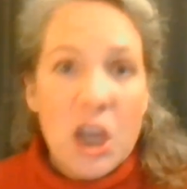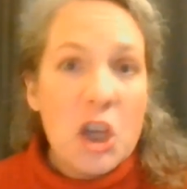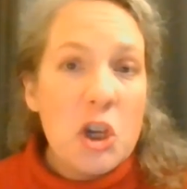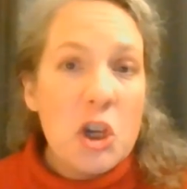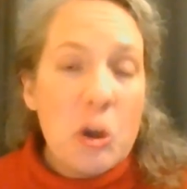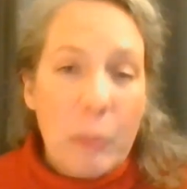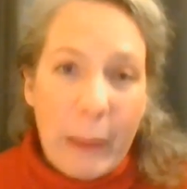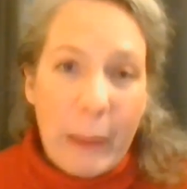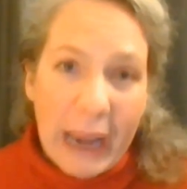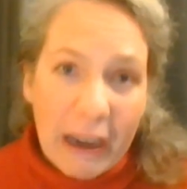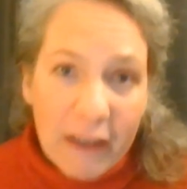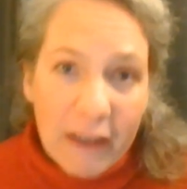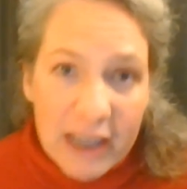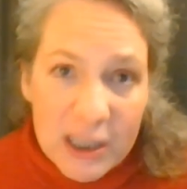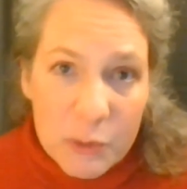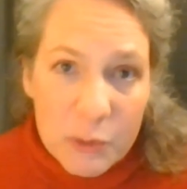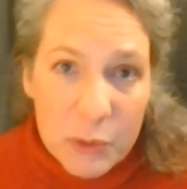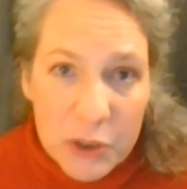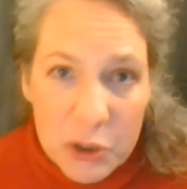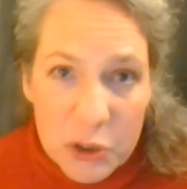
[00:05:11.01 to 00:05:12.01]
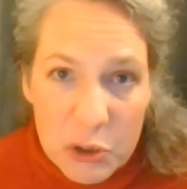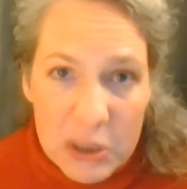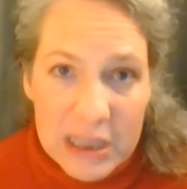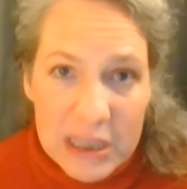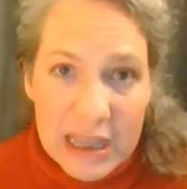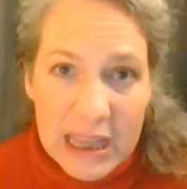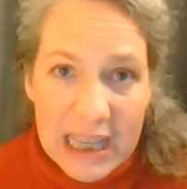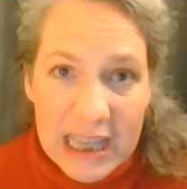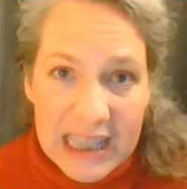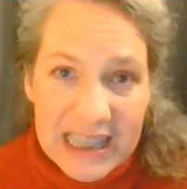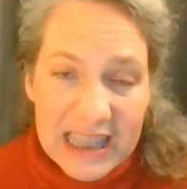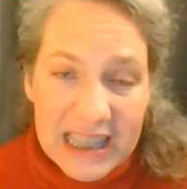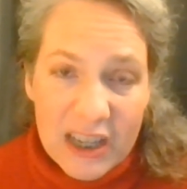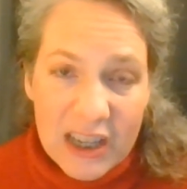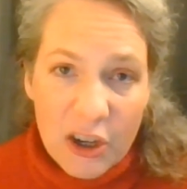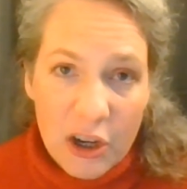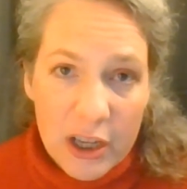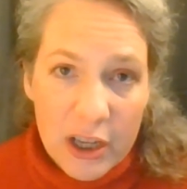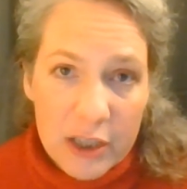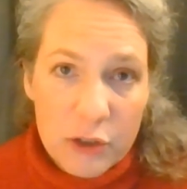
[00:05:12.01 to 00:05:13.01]
Your parents will do things that
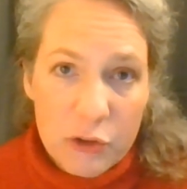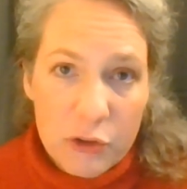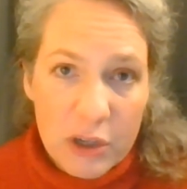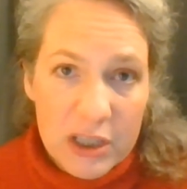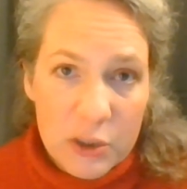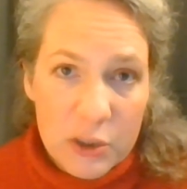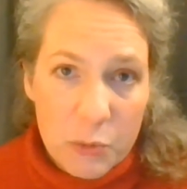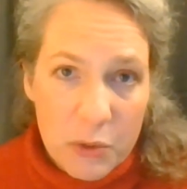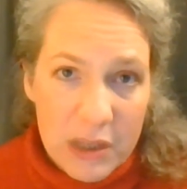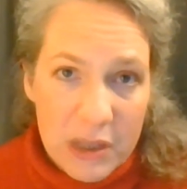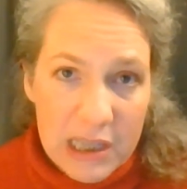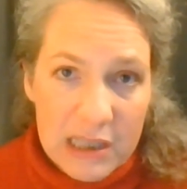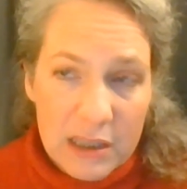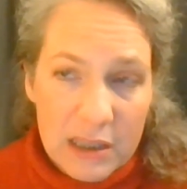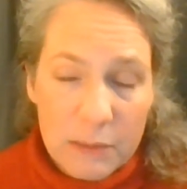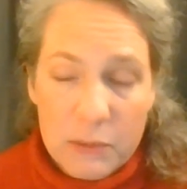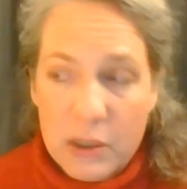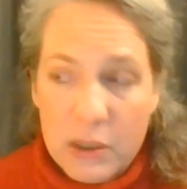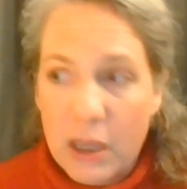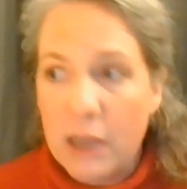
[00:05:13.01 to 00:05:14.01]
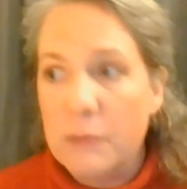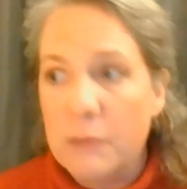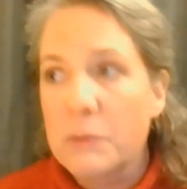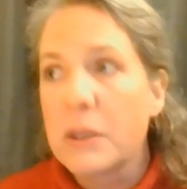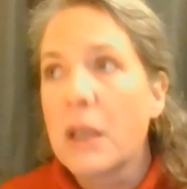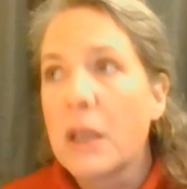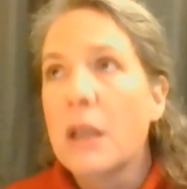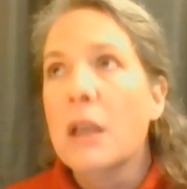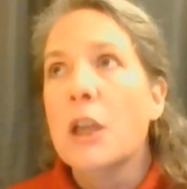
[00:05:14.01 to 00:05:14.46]
are untrustworthy sometimes.